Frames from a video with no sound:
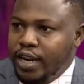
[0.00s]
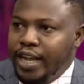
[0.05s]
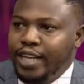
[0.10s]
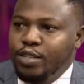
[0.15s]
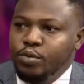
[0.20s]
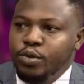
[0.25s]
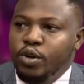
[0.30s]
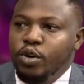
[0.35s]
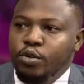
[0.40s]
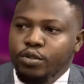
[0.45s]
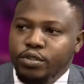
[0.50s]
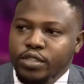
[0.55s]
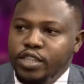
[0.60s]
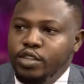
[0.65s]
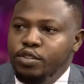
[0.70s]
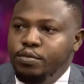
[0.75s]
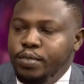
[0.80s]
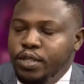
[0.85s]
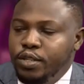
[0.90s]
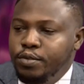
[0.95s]
That we call
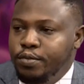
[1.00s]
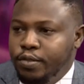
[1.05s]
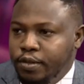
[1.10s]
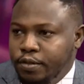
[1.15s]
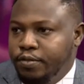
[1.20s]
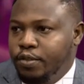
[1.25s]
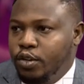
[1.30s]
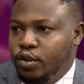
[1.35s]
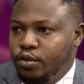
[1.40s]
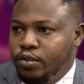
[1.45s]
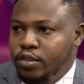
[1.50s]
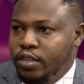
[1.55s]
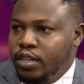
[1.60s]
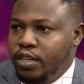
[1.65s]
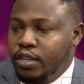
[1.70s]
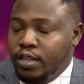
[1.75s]
civil behavior.